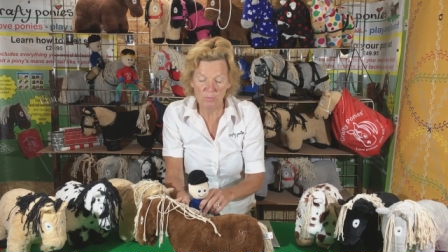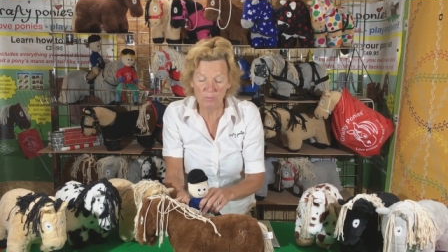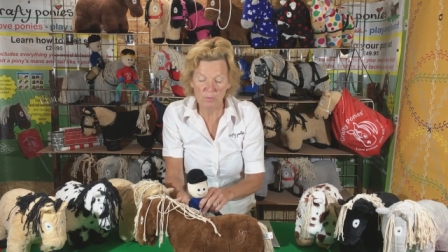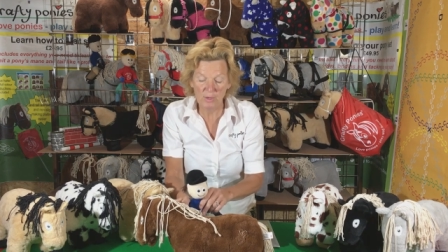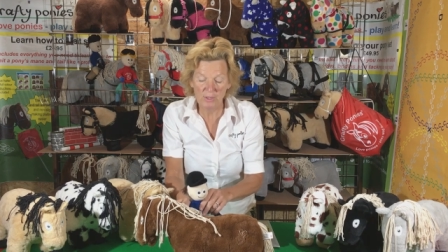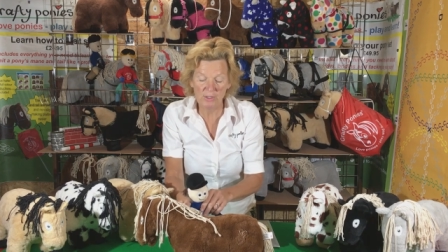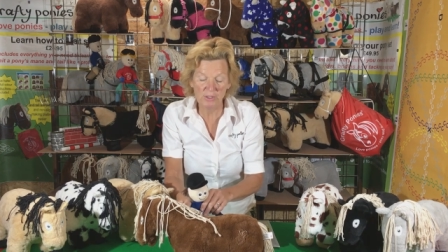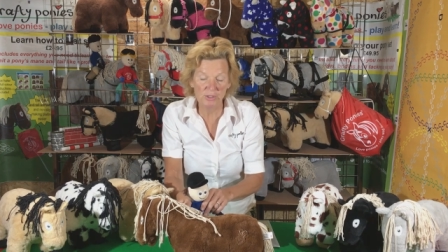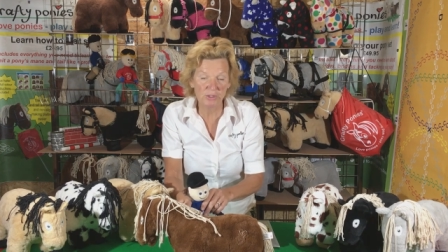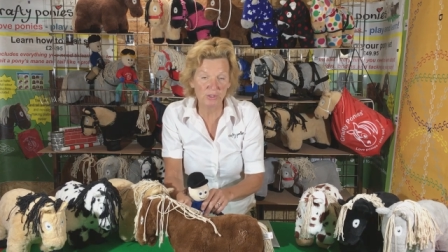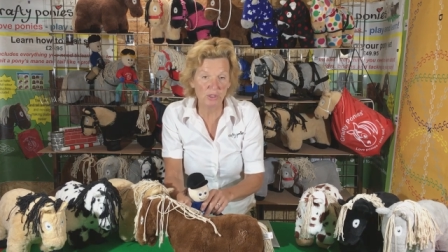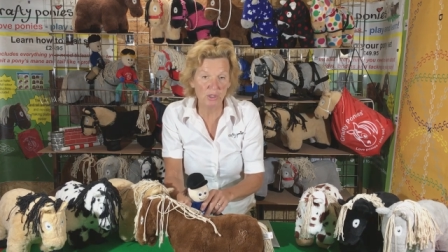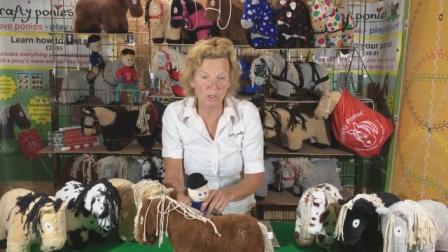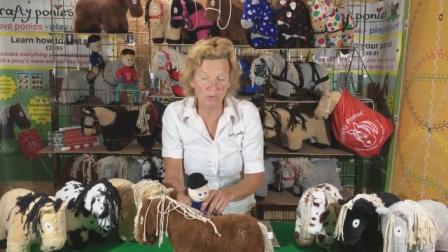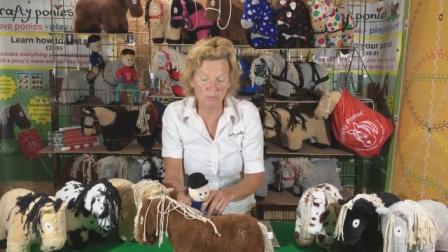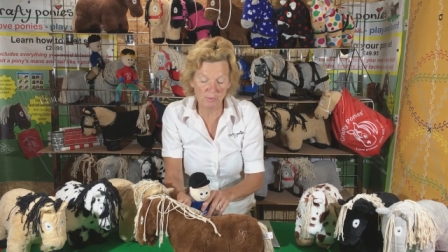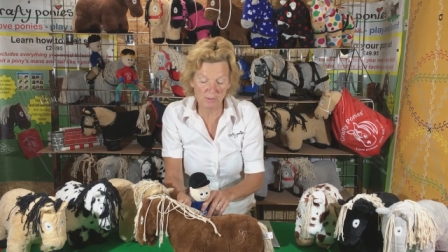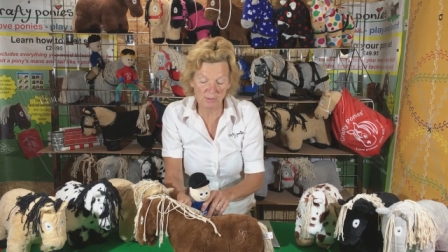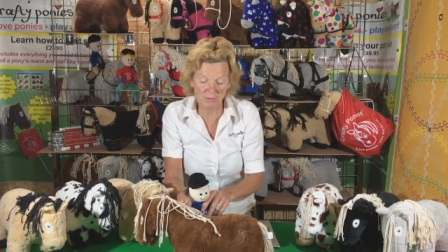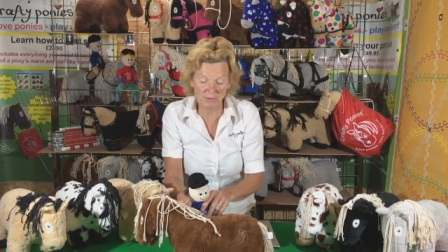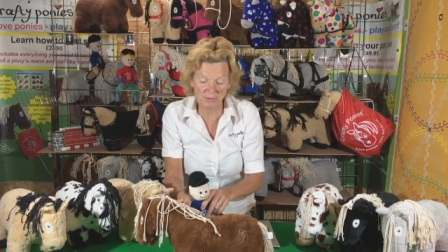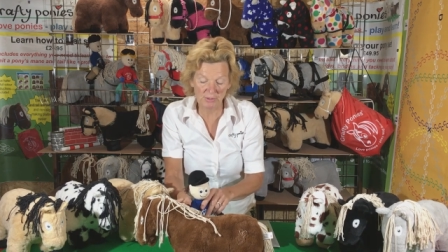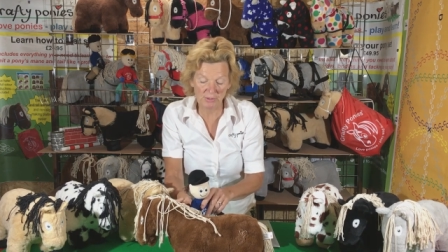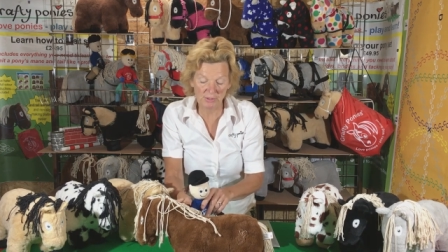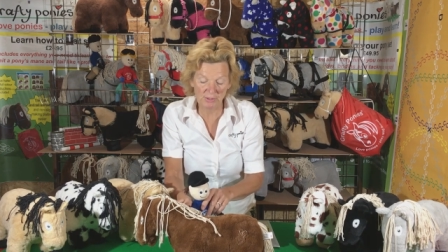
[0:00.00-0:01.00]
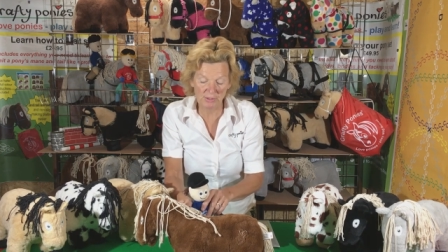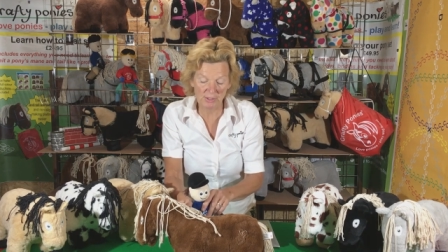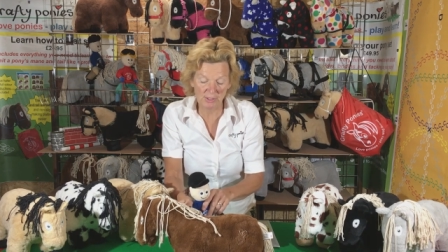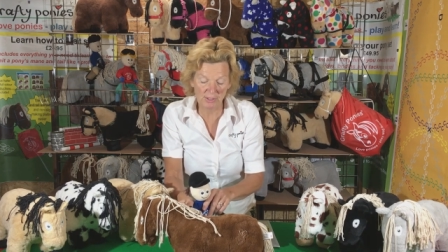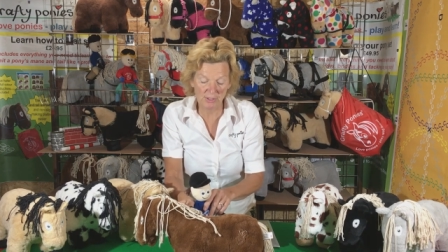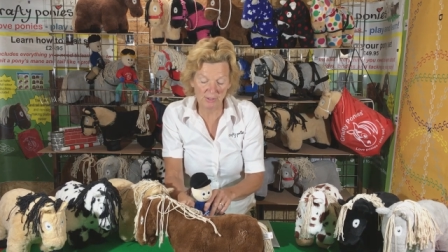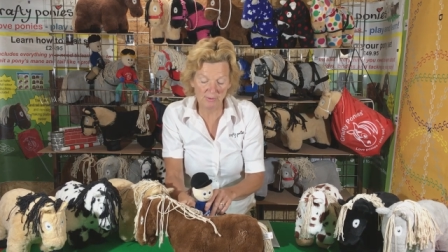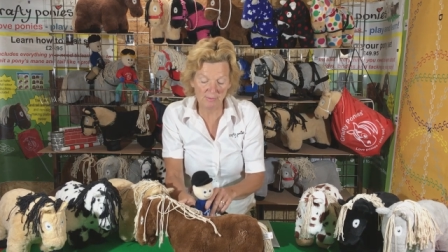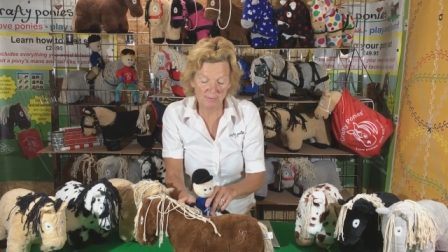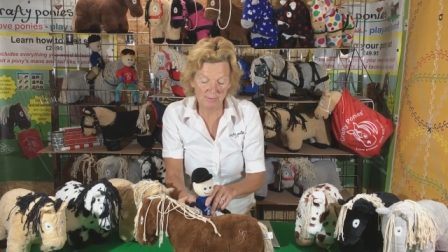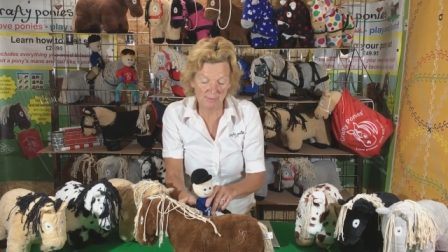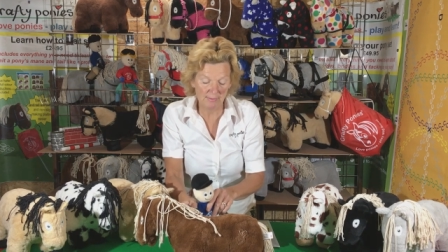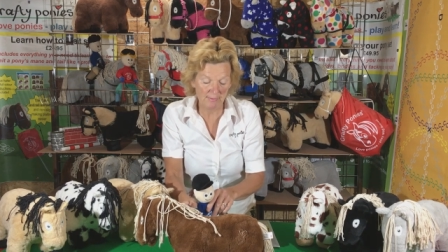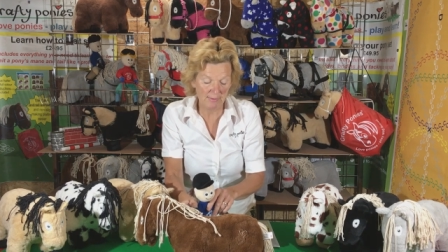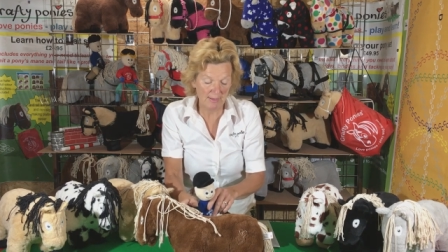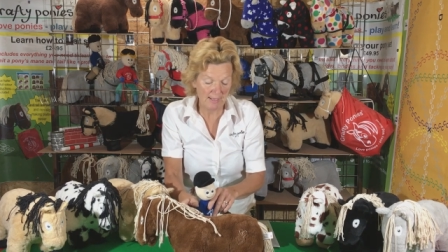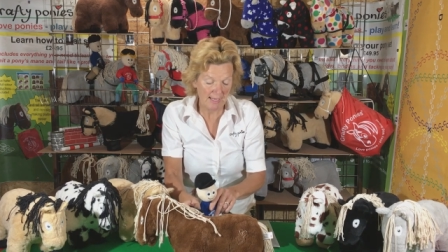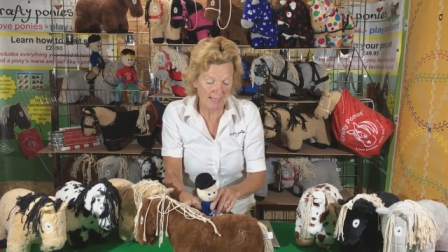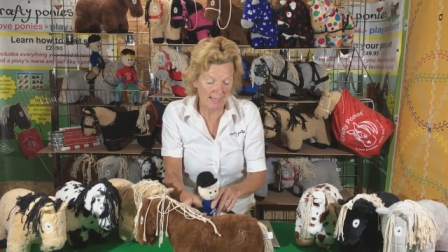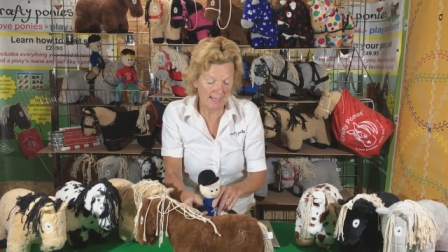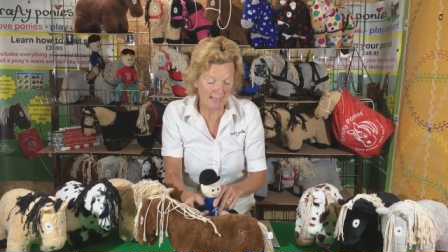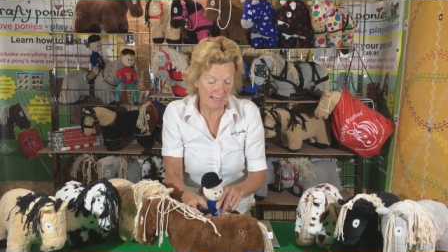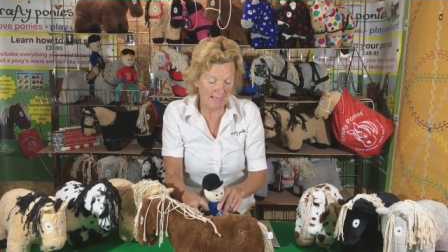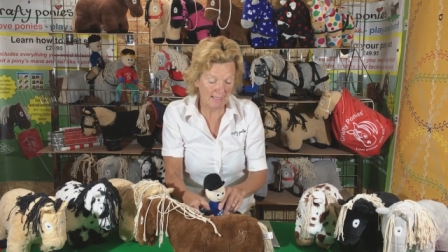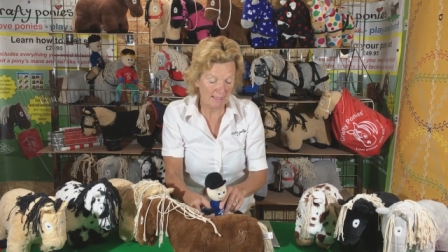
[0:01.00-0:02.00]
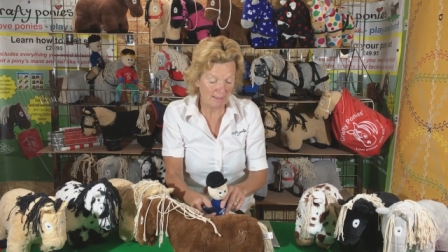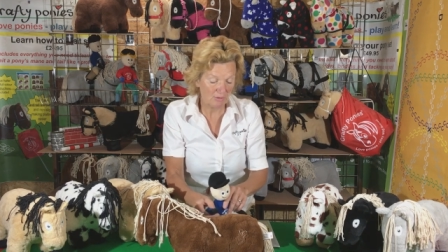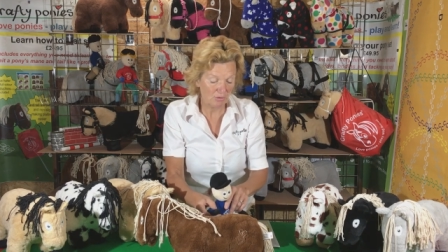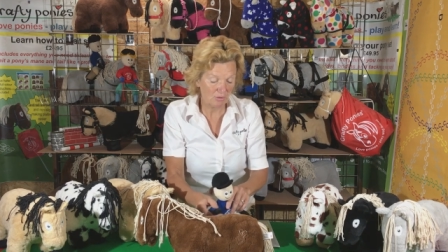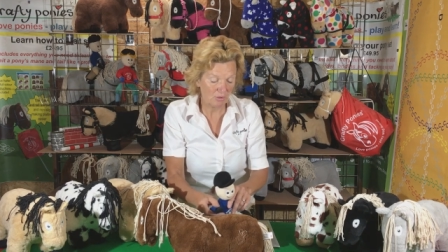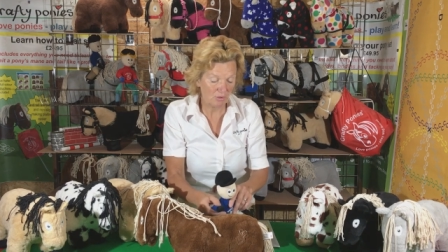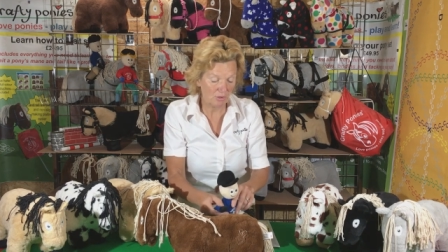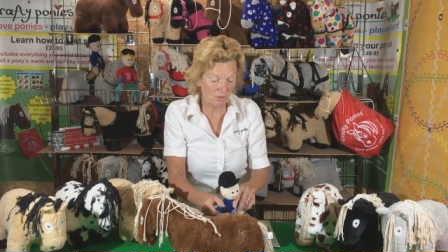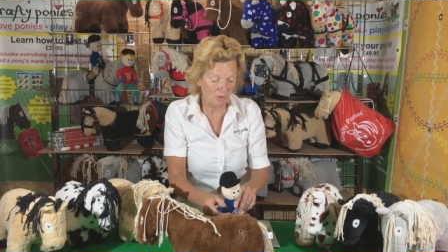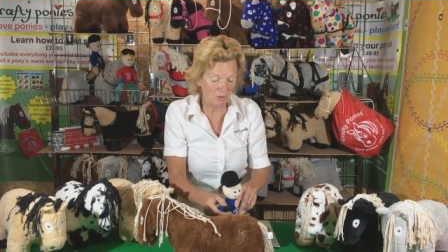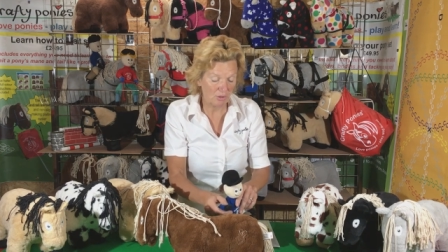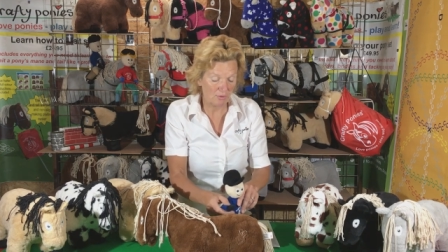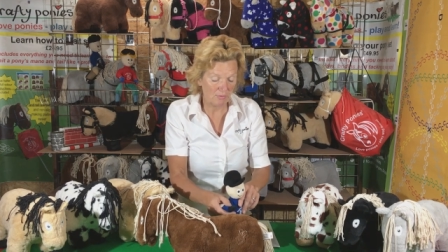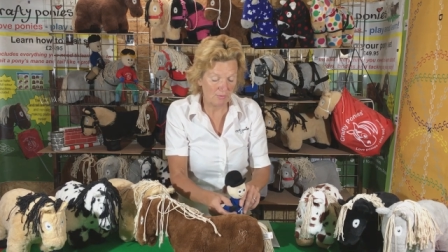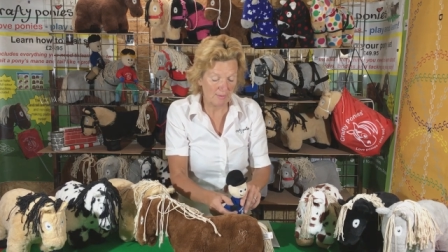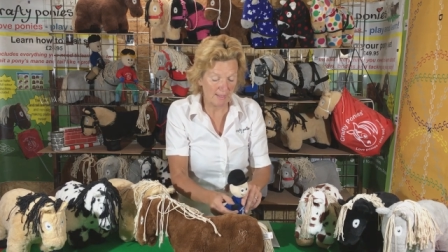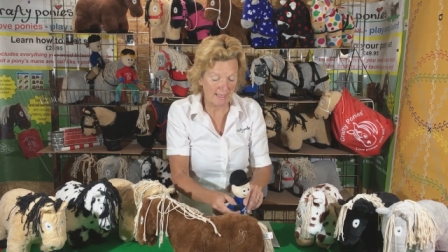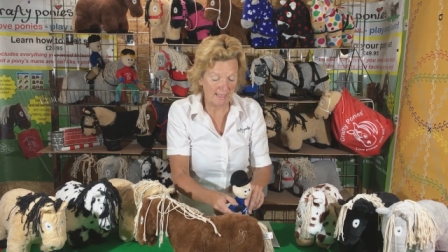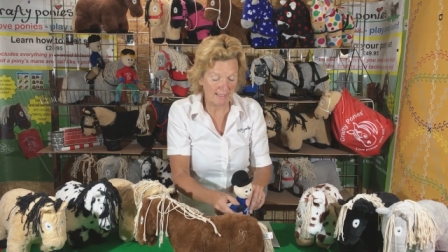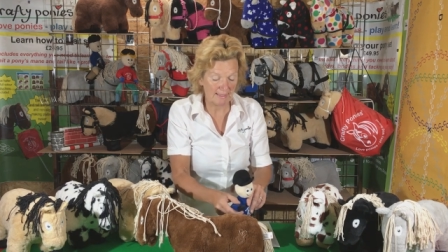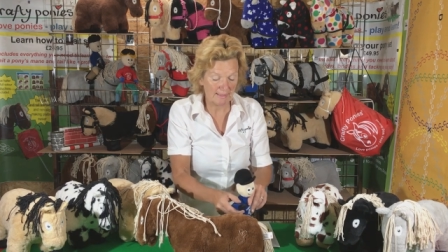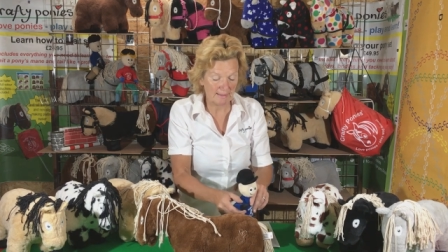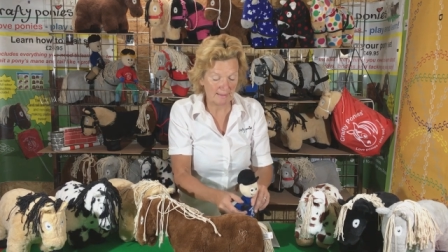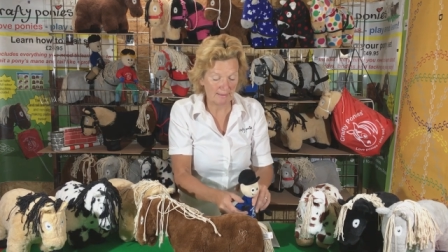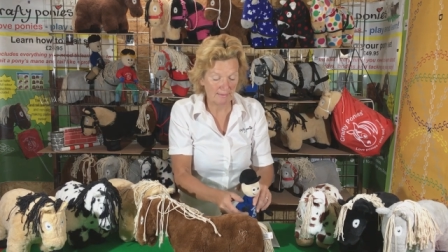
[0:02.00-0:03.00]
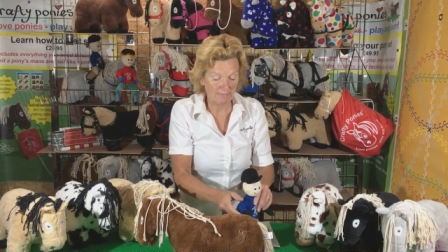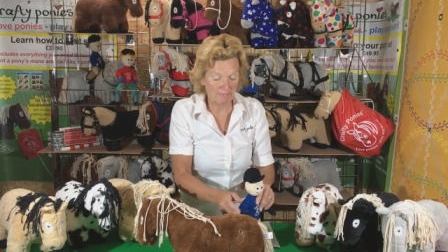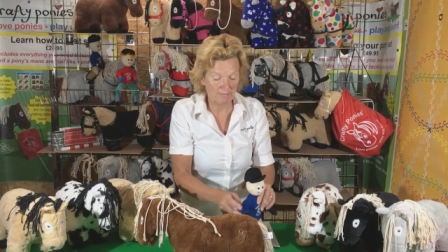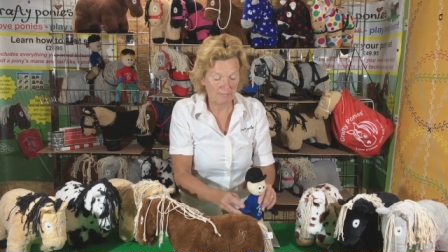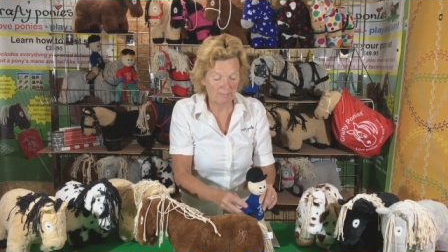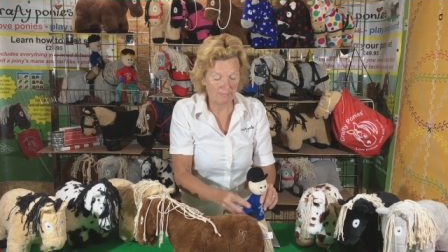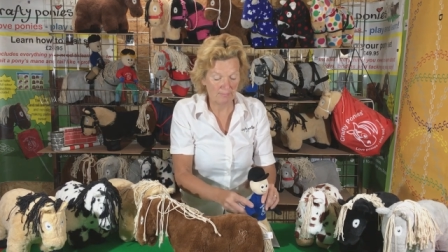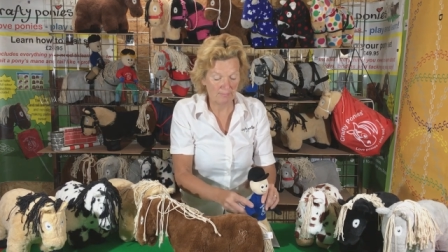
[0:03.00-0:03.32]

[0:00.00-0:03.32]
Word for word: What you don't want to do is just do this.